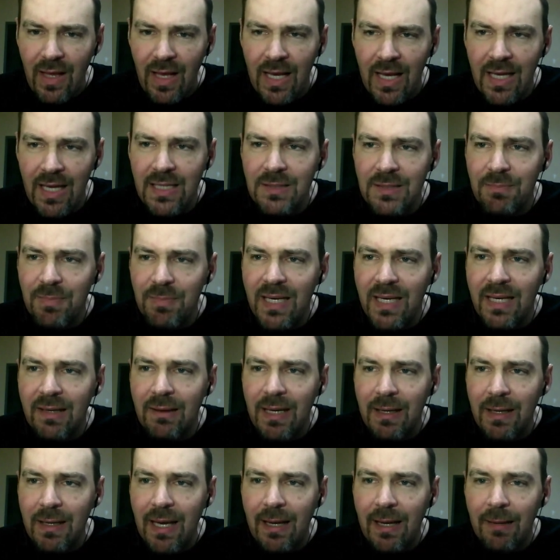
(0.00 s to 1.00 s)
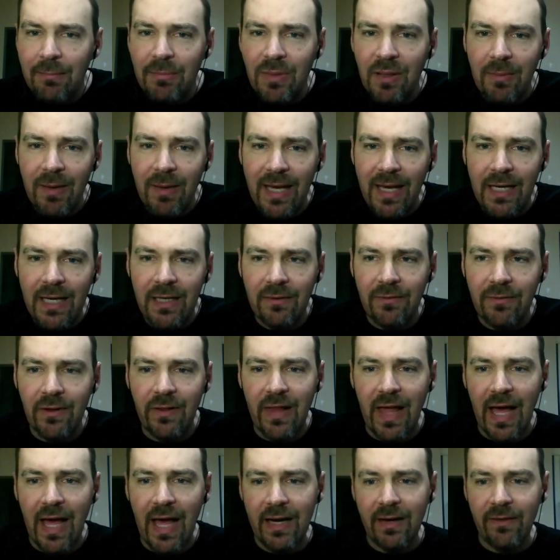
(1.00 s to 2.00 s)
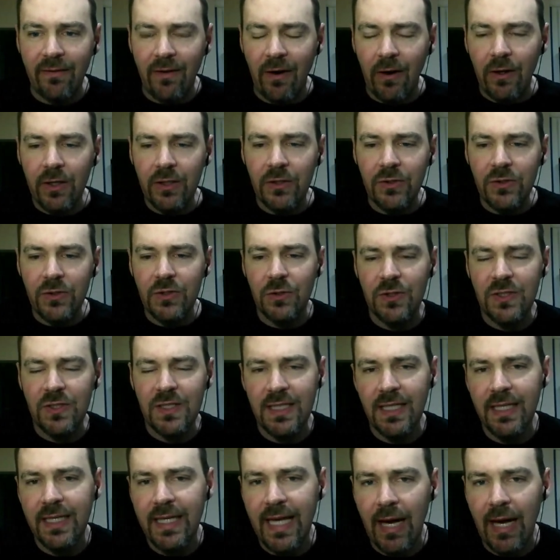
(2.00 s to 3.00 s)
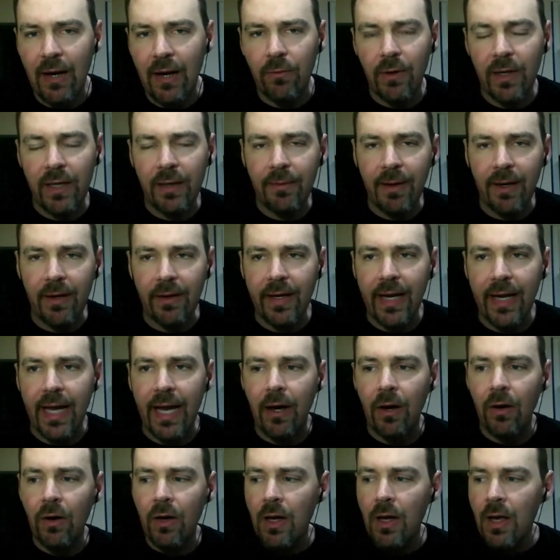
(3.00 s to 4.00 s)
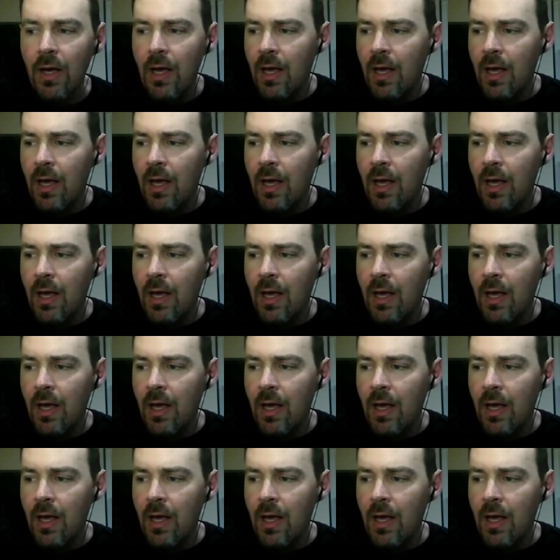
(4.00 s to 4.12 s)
as being emblematic of a lot of articles you're seeing out right about now.